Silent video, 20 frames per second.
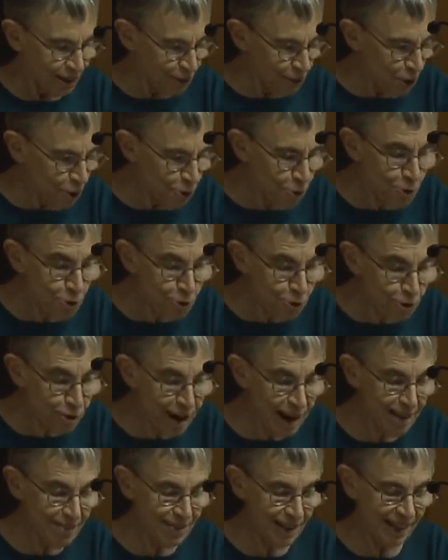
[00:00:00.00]
No
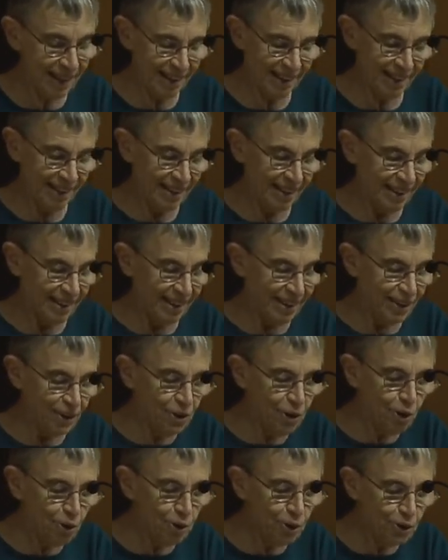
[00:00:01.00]
craving,
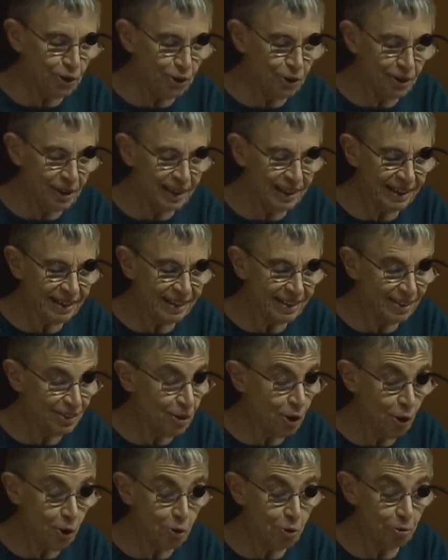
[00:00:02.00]
no yearning,
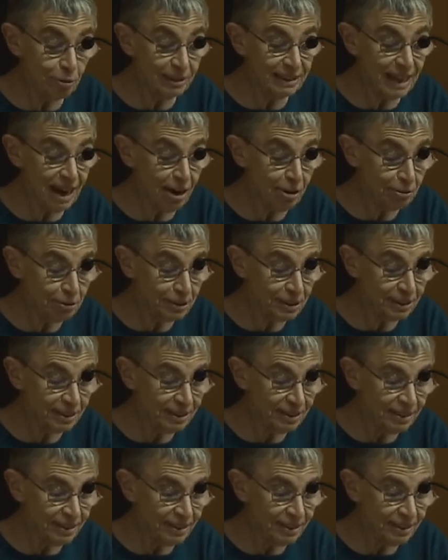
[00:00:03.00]
no doubt,